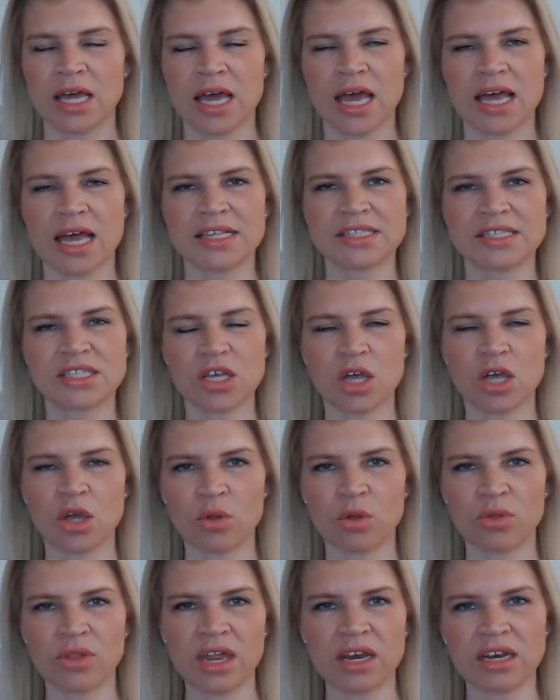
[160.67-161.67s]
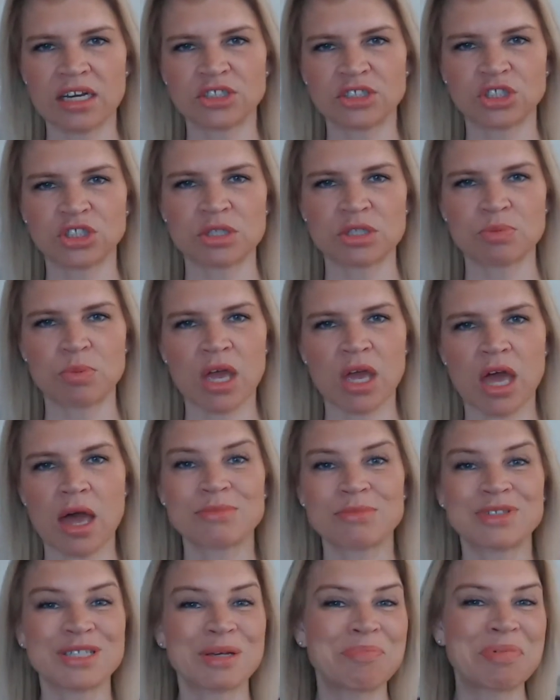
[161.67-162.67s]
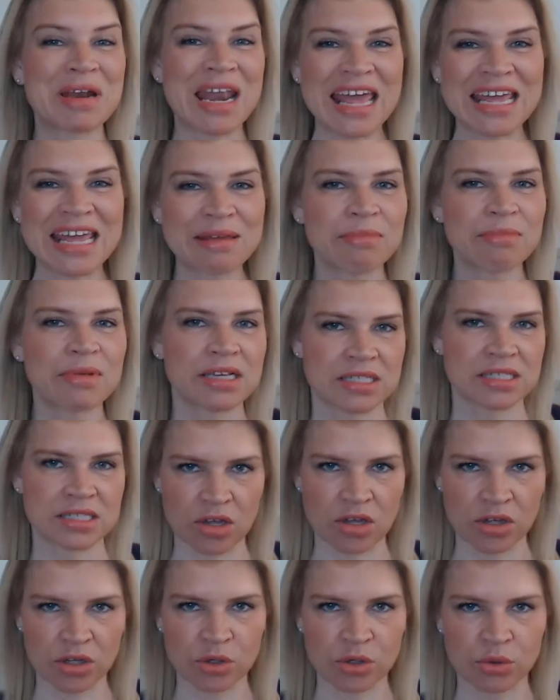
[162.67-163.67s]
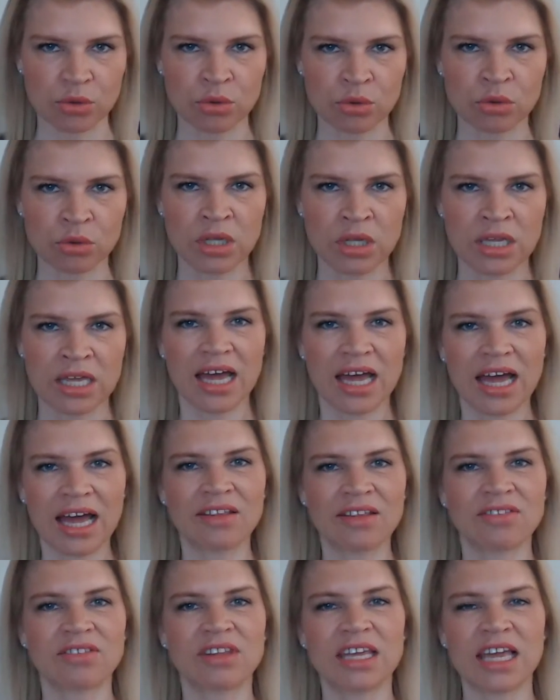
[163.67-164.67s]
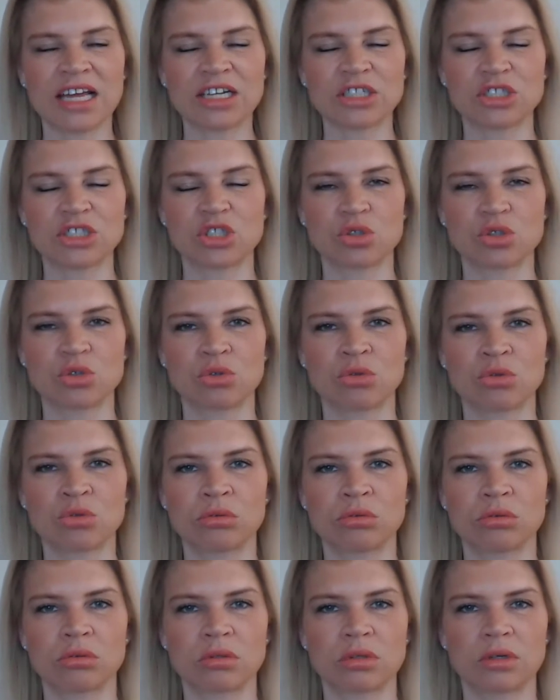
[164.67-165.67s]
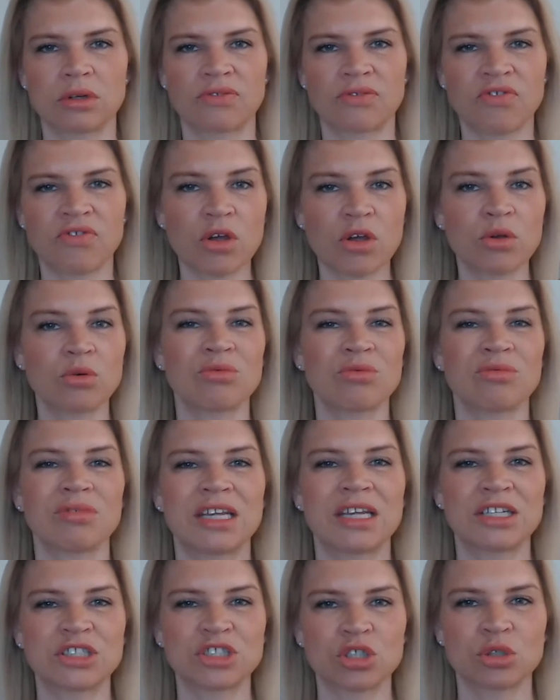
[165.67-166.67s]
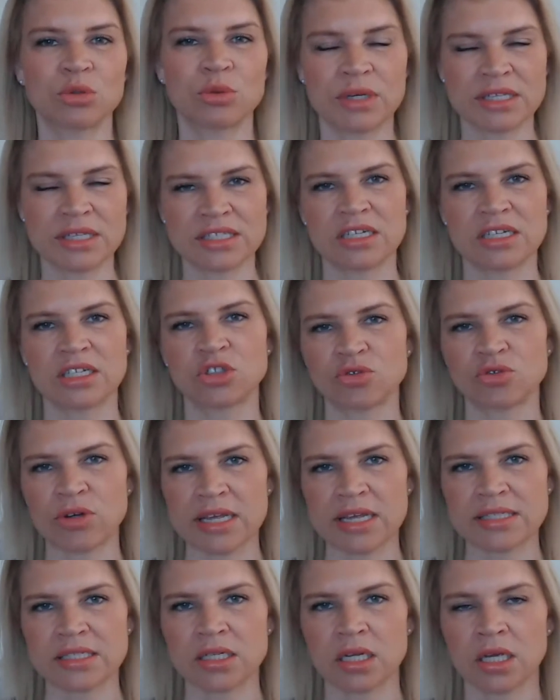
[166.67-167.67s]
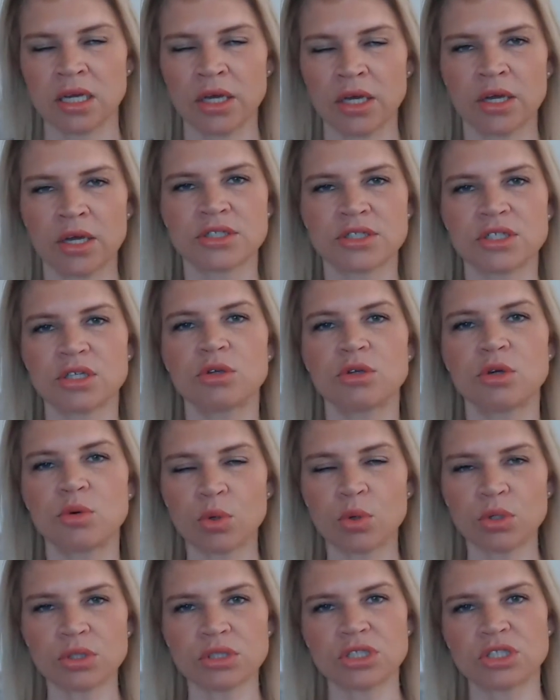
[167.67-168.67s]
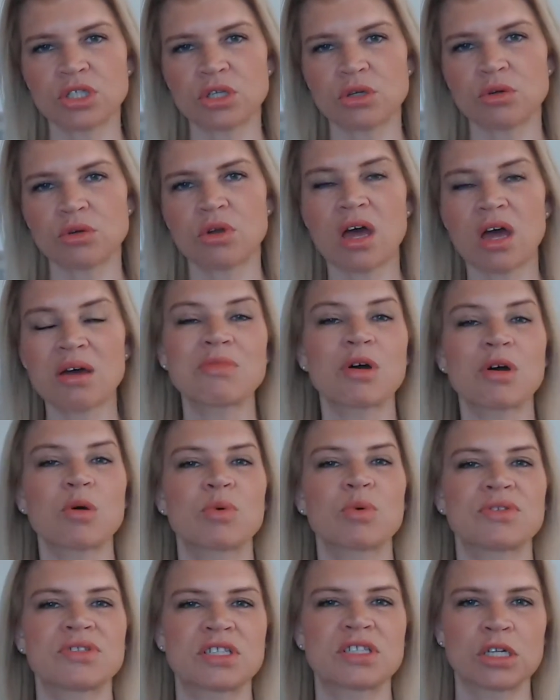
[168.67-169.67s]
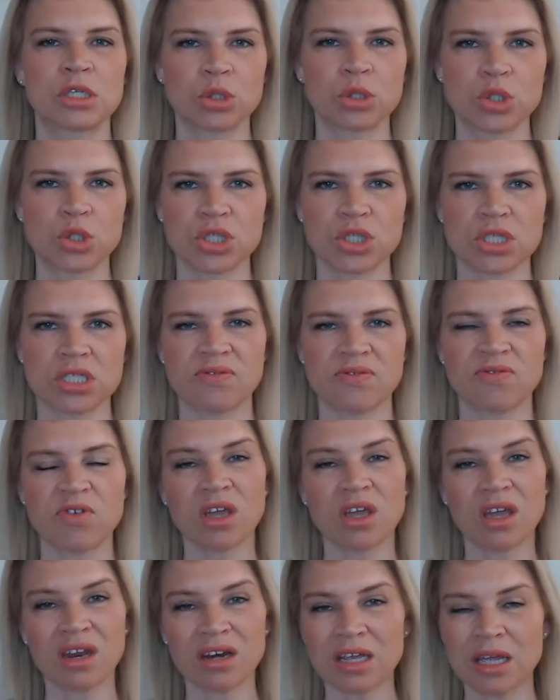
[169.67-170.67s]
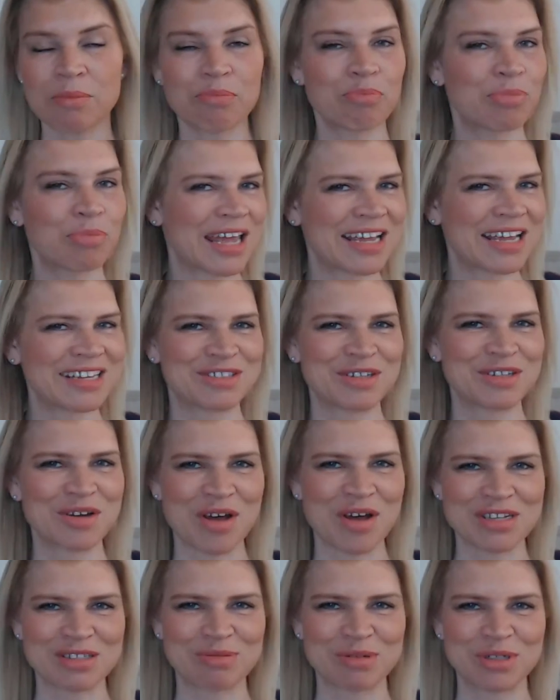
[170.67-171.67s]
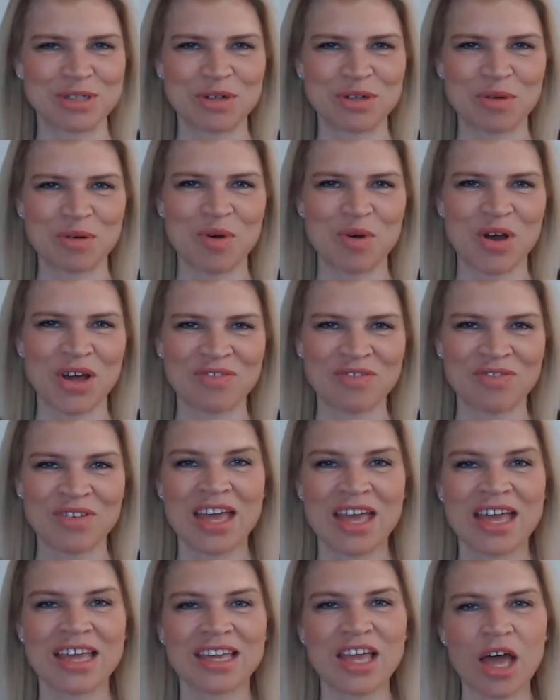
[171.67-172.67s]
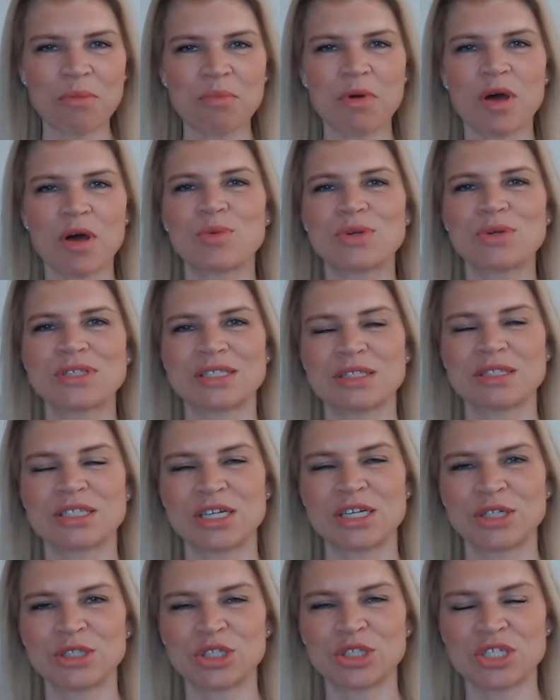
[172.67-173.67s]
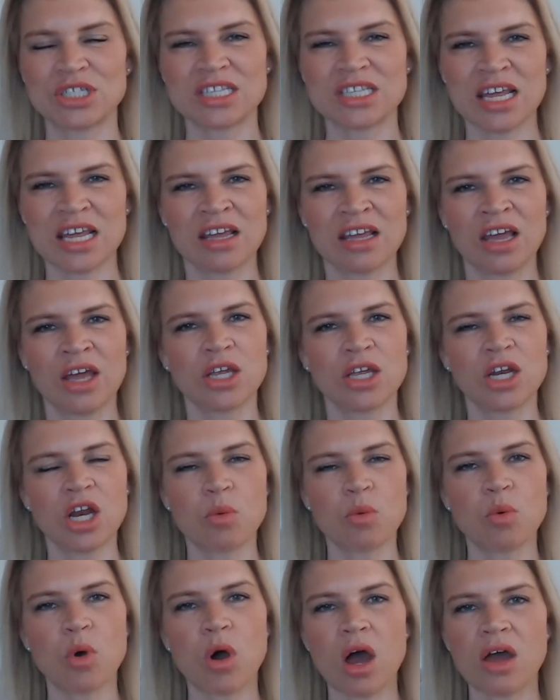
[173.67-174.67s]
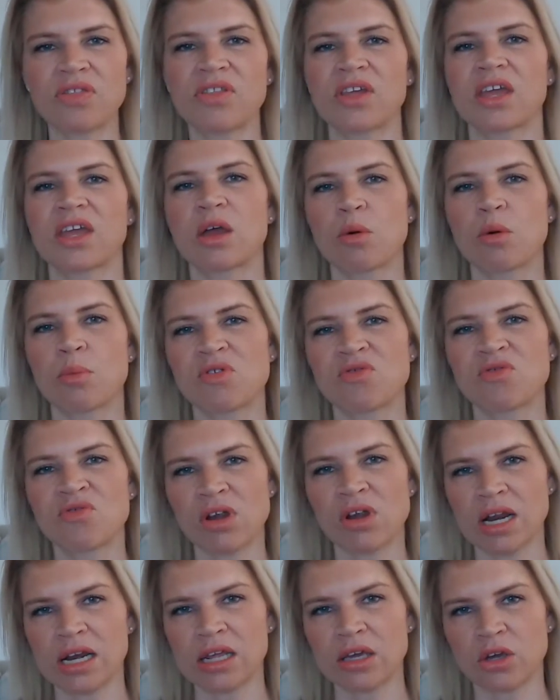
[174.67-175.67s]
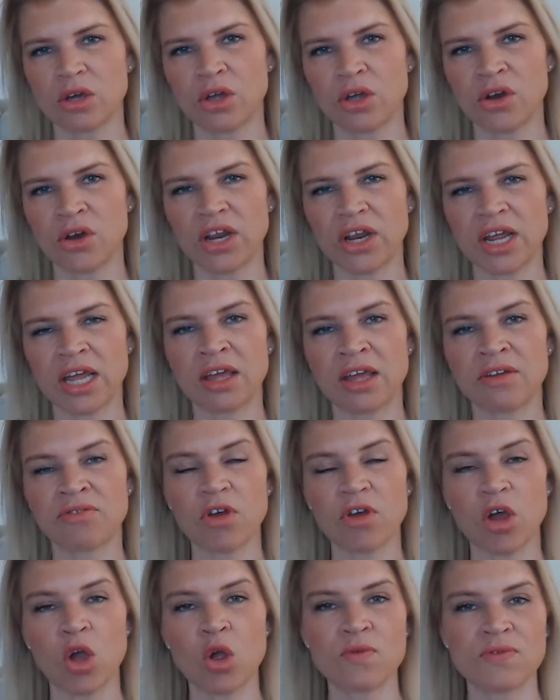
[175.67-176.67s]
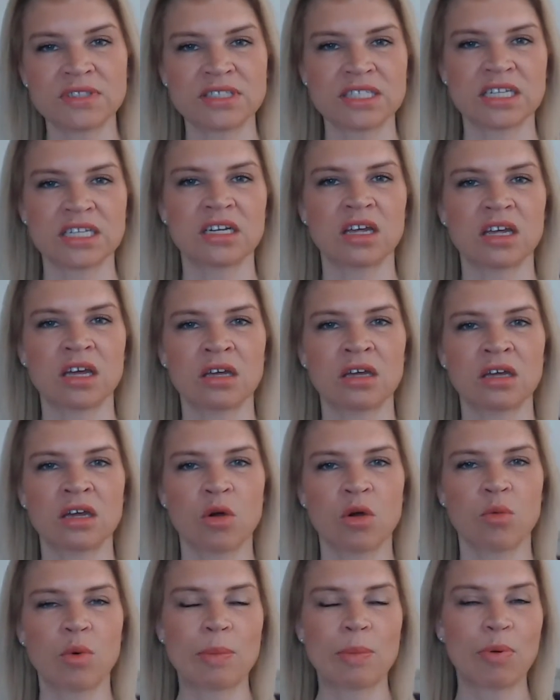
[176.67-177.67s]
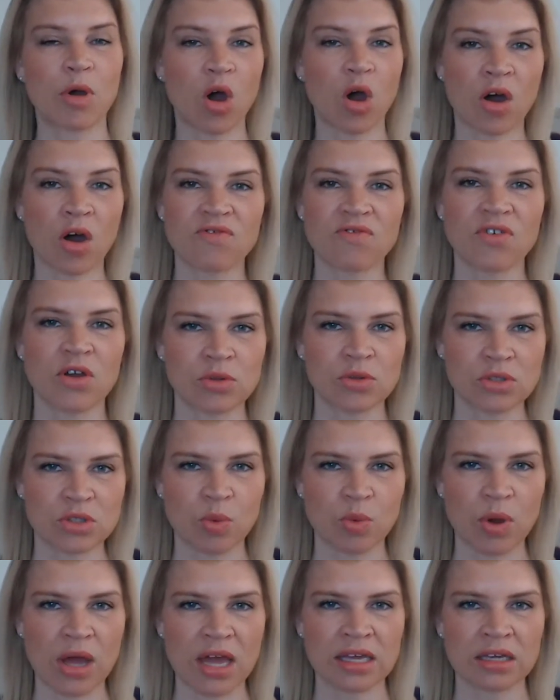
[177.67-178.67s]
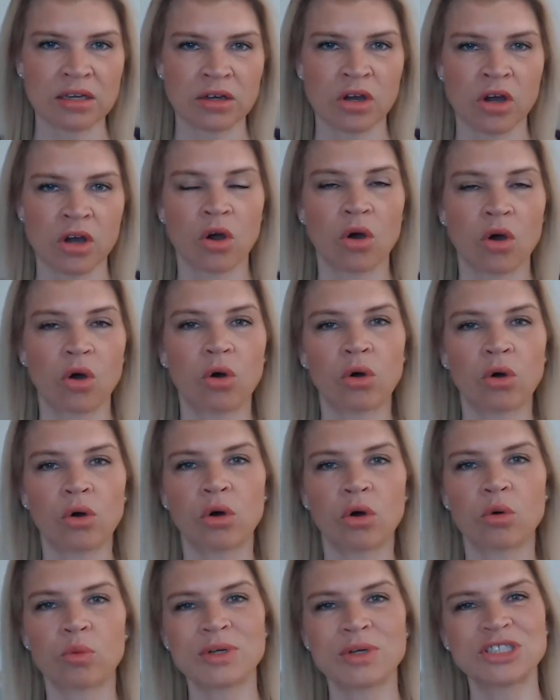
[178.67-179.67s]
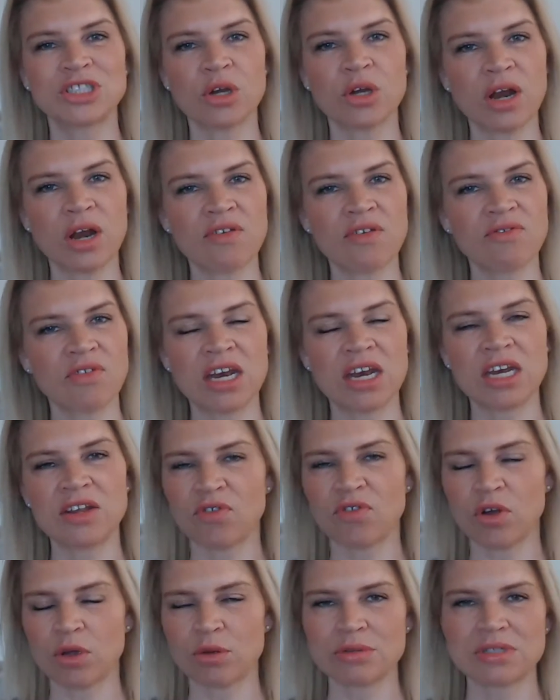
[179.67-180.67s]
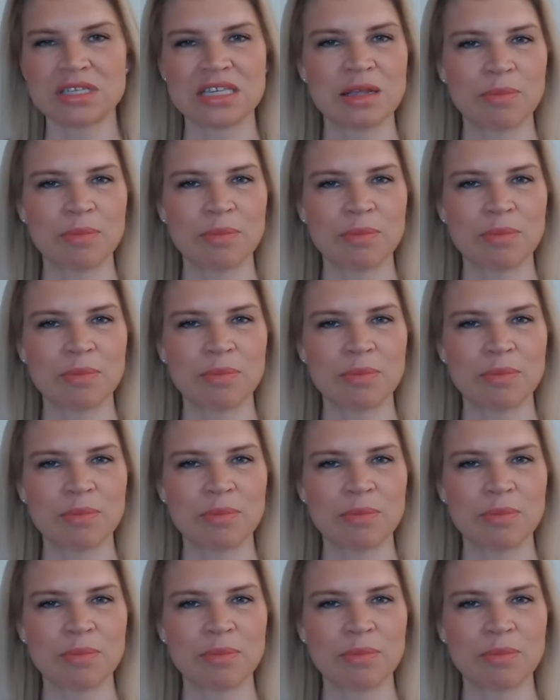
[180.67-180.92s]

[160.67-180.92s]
And so then it just becomes a blaming cycle and the actual phone issue isn't addressed. So you want to come up with solutions. If you're going to complain to your husband or wife, come up with some solutions. Say, you know what, I think it would be really good if over dinner we put our phones away. Or we don't have any phones in the